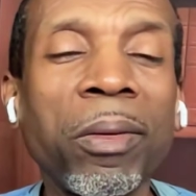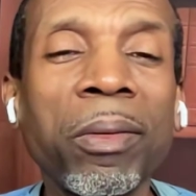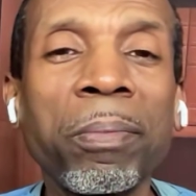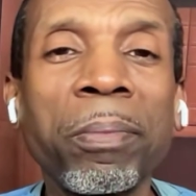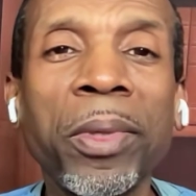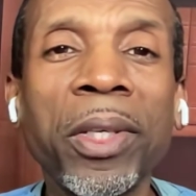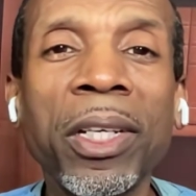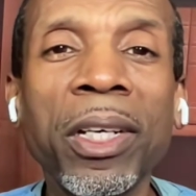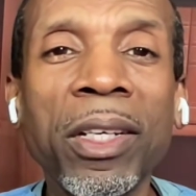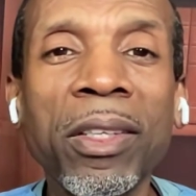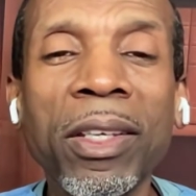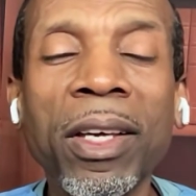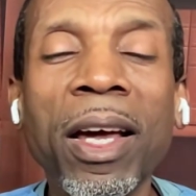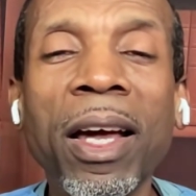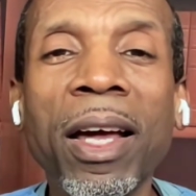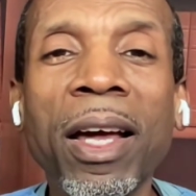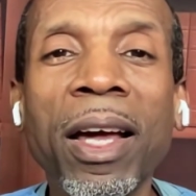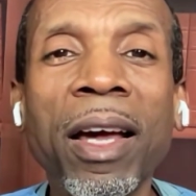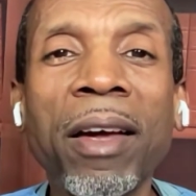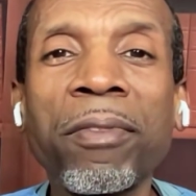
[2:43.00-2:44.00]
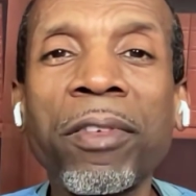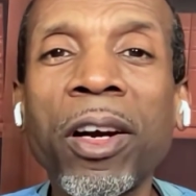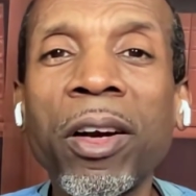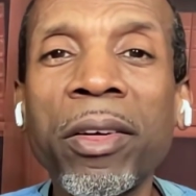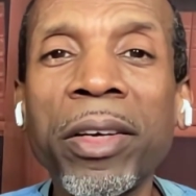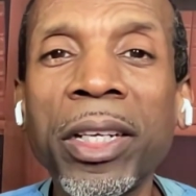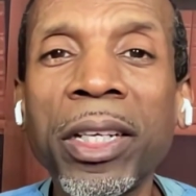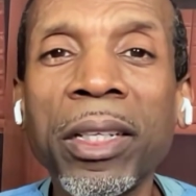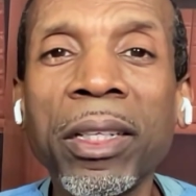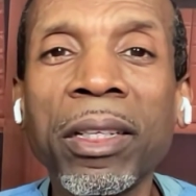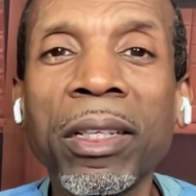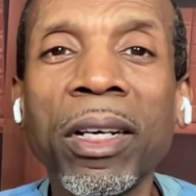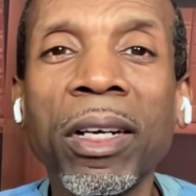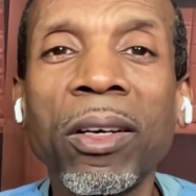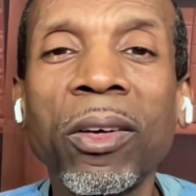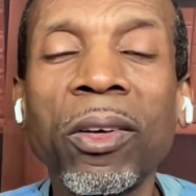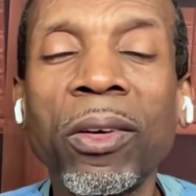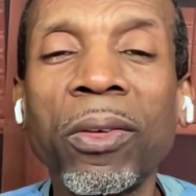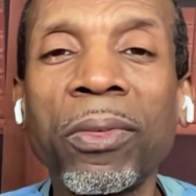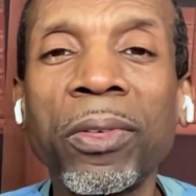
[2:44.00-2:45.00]
because I've already
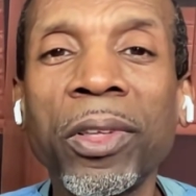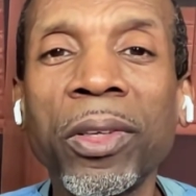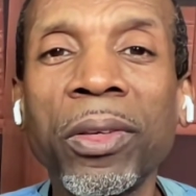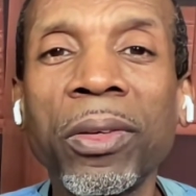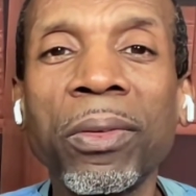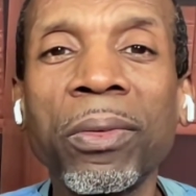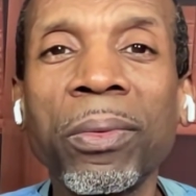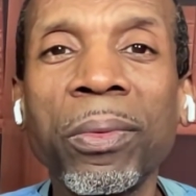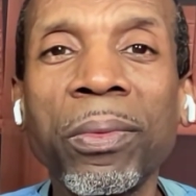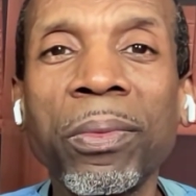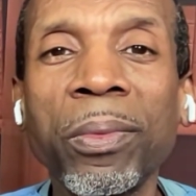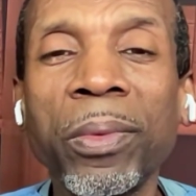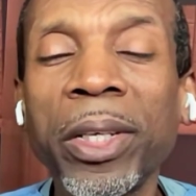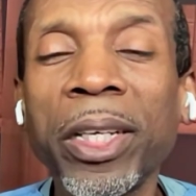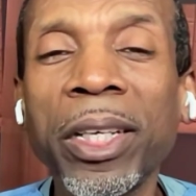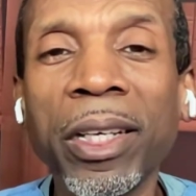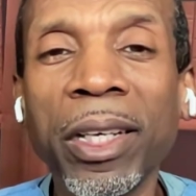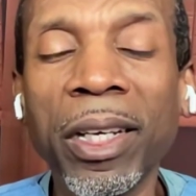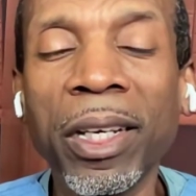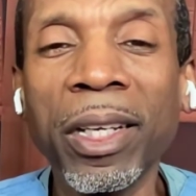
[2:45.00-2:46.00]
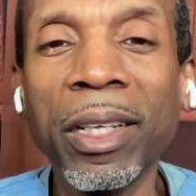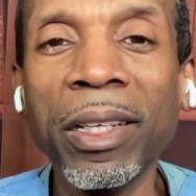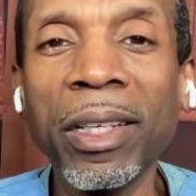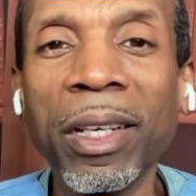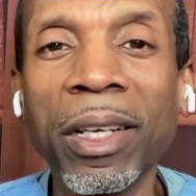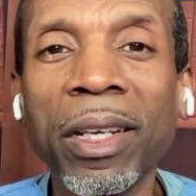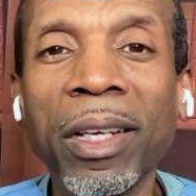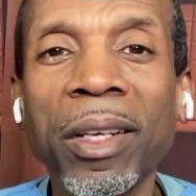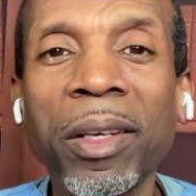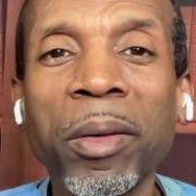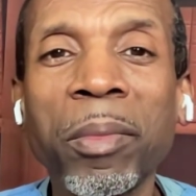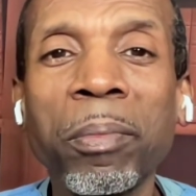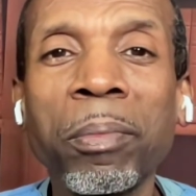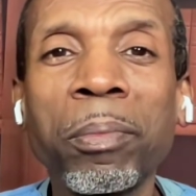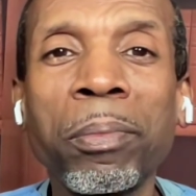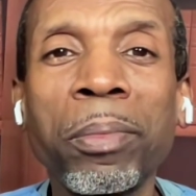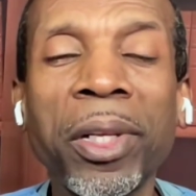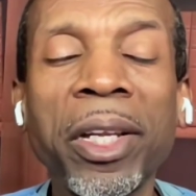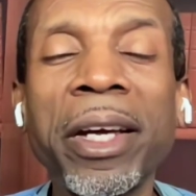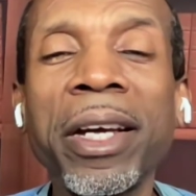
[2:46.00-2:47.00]
over the weekend
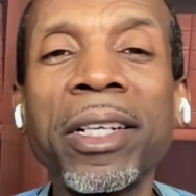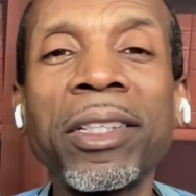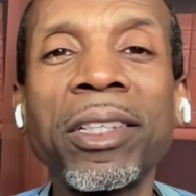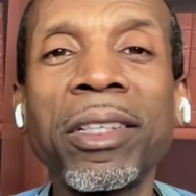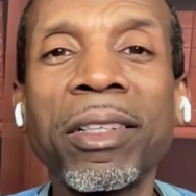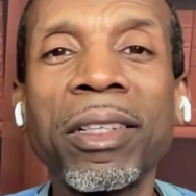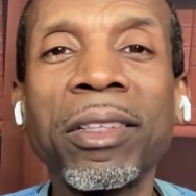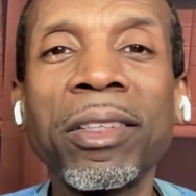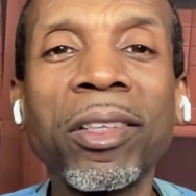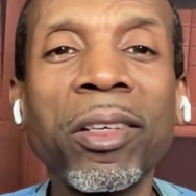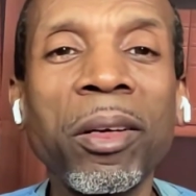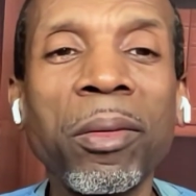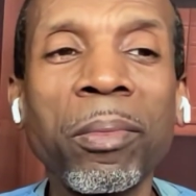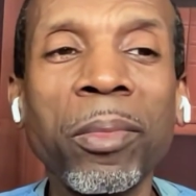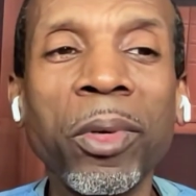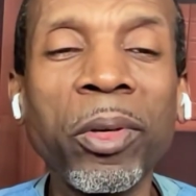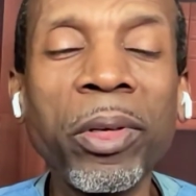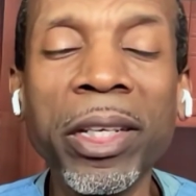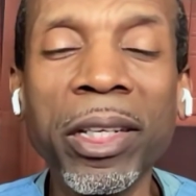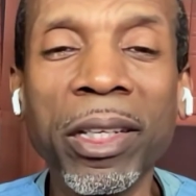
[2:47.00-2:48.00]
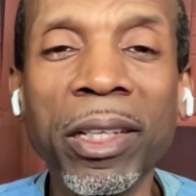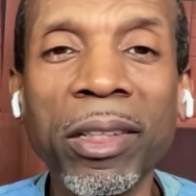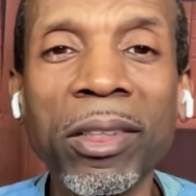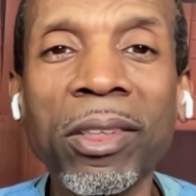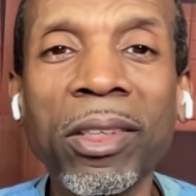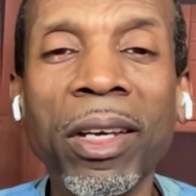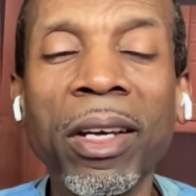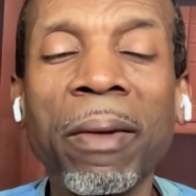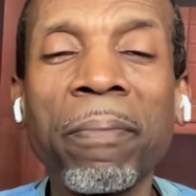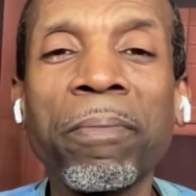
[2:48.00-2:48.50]
blanched some greens.